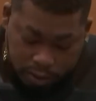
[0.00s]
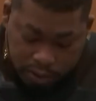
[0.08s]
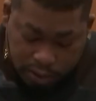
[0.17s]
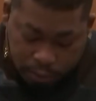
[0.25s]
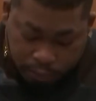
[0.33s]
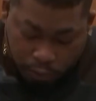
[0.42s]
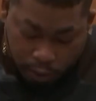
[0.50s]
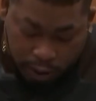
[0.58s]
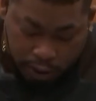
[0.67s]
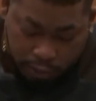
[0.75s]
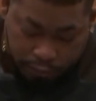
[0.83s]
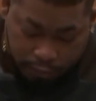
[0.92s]
to the point
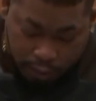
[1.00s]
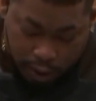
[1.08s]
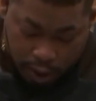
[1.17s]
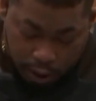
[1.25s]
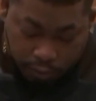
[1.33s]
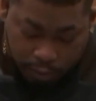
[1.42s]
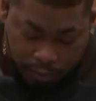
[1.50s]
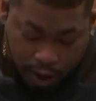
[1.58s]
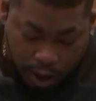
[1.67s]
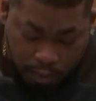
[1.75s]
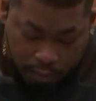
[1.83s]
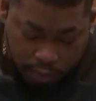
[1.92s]
of
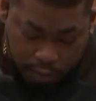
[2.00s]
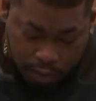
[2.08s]
unrepairable,